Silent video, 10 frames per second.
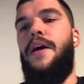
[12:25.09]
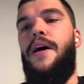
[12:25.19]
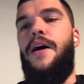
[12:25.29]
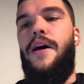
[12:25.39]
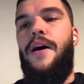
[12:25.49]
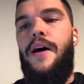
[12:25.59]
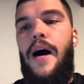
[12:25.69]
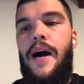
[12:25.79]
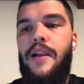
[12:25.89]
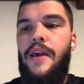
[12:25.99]

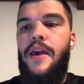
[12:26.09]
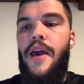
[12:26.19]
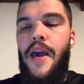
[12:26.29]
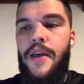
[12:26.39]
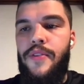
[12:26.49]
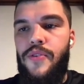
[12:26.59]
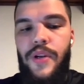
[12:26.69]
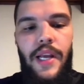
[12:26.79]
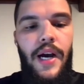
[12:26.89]
ugly and really